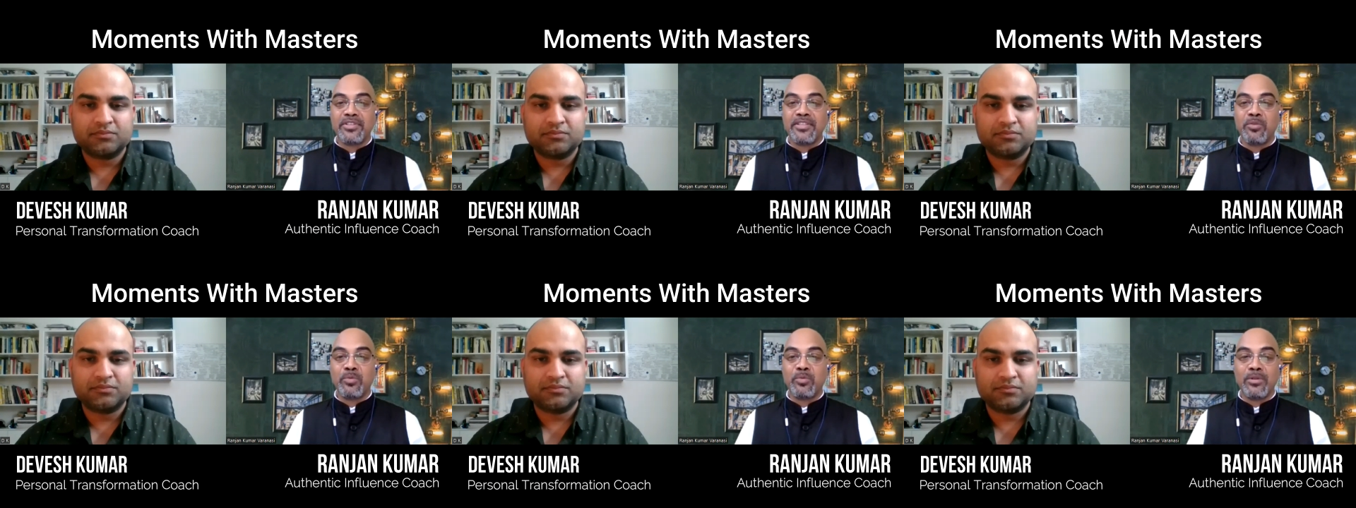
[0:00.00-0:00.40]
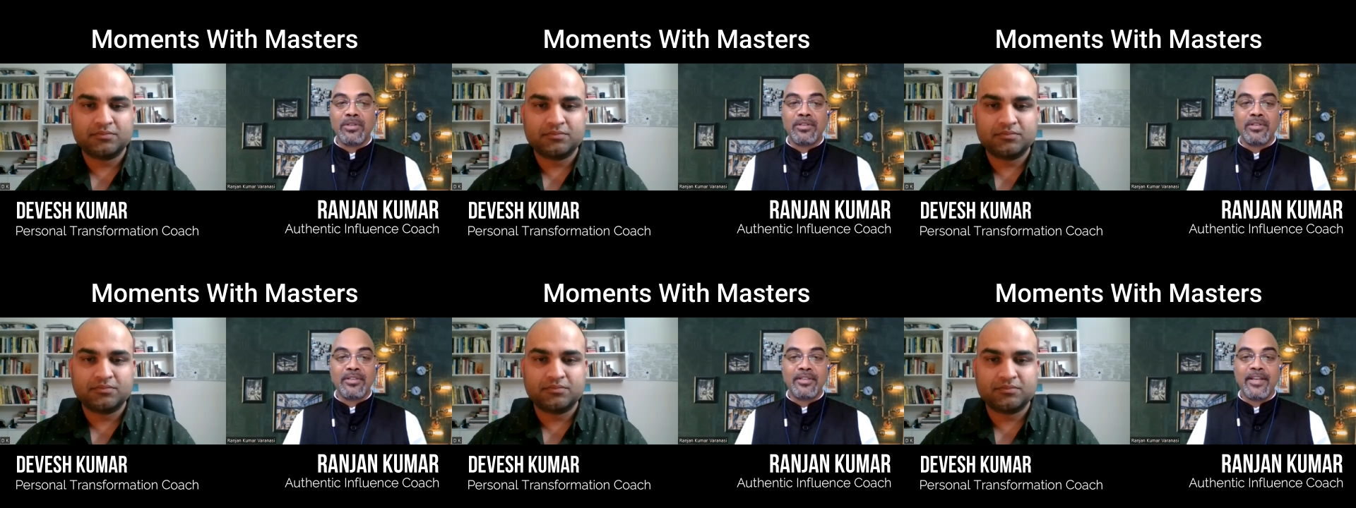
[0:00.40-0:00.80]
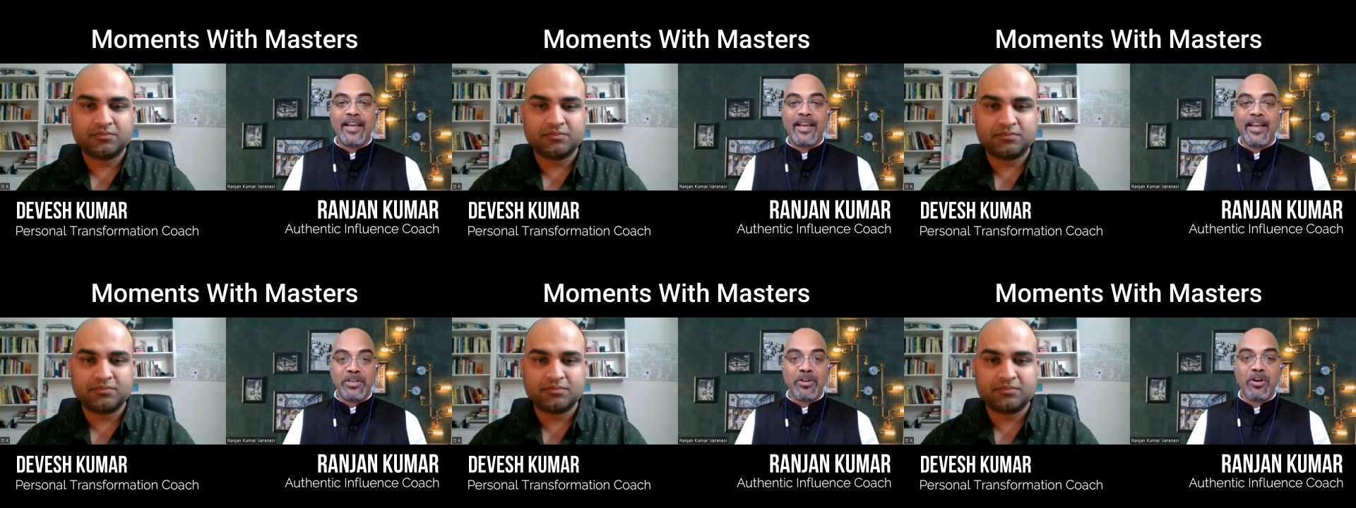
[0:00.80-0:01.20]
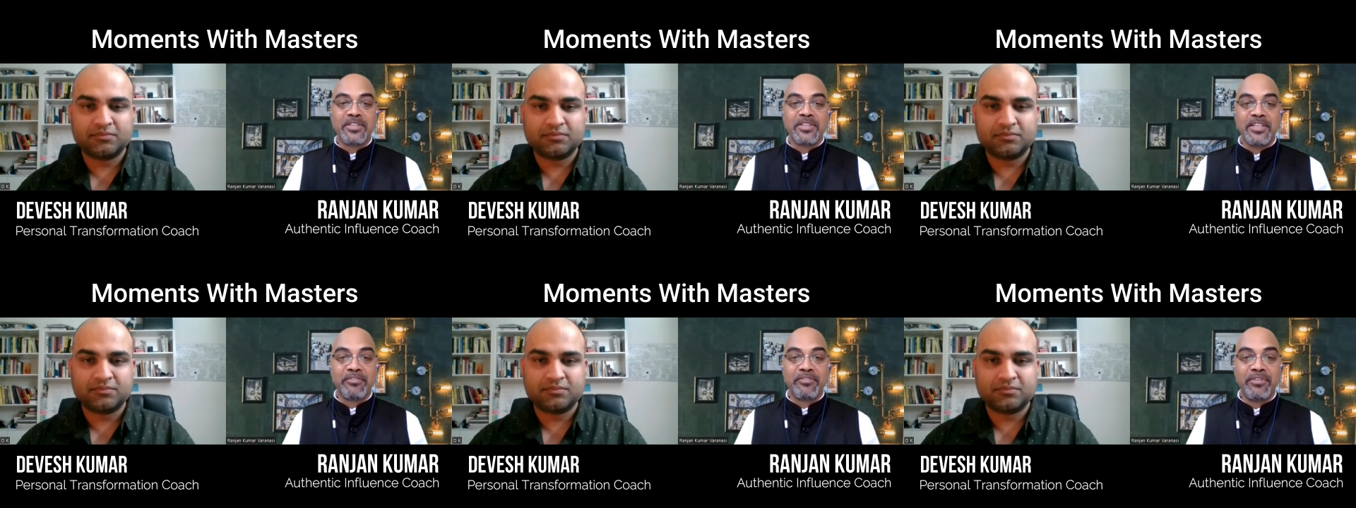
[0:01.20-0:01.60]
Speaker 1: in the world and
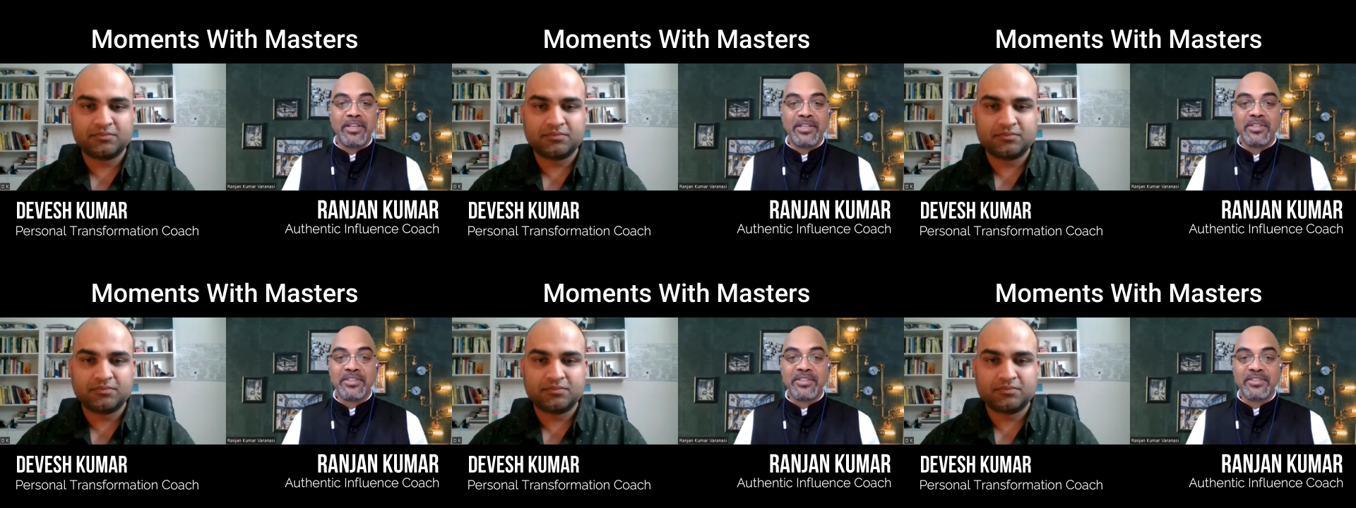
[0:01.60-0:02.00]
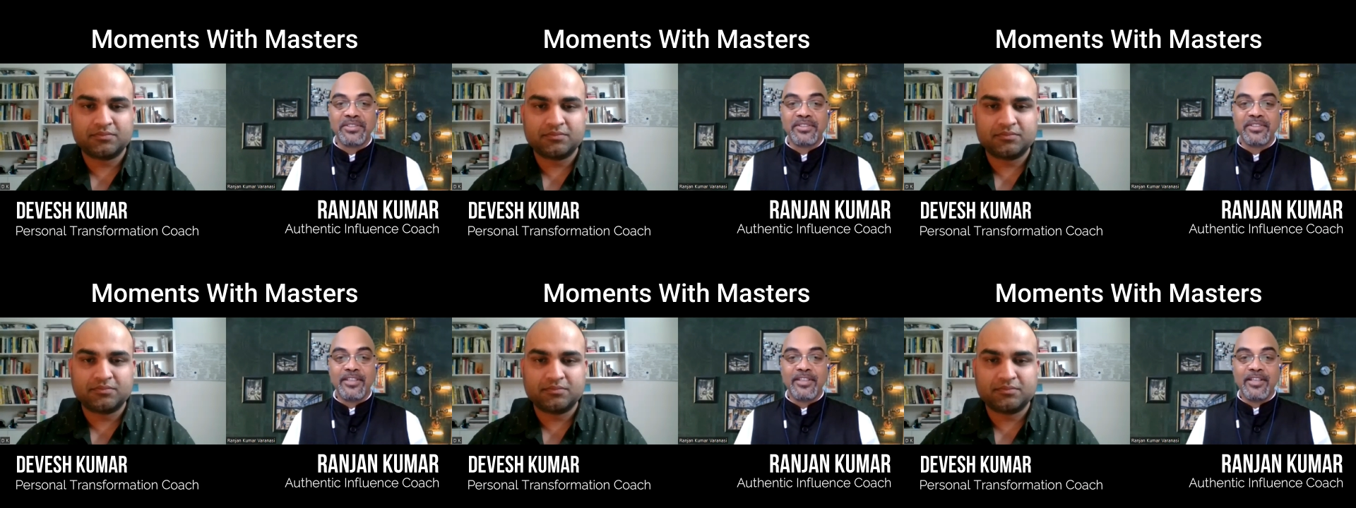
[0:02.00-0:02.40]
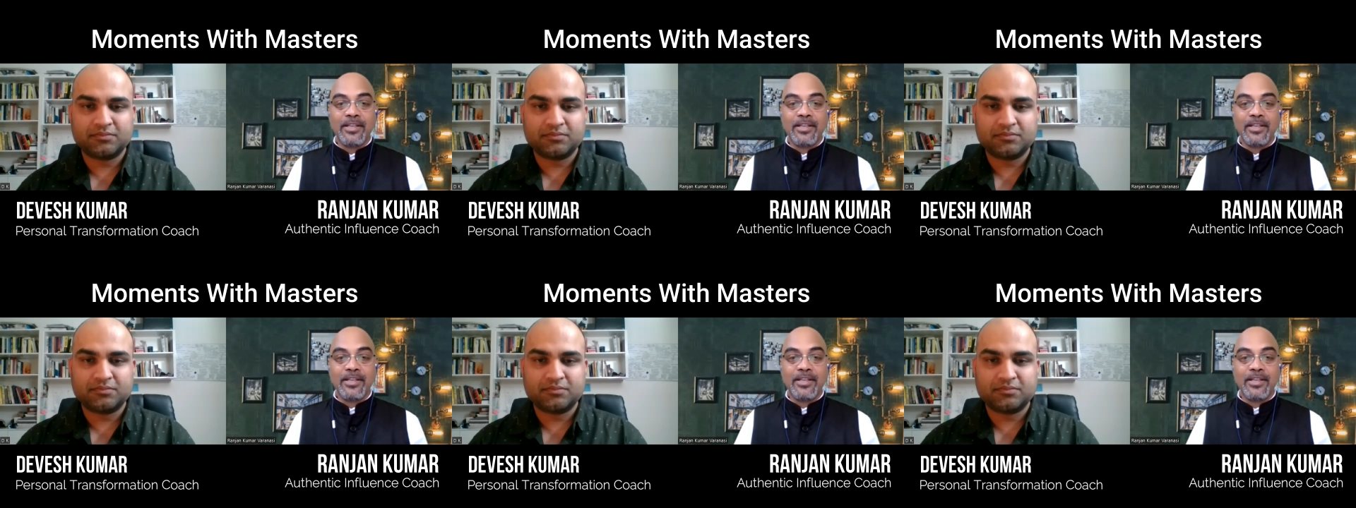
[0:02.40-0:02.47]
not enough leaders.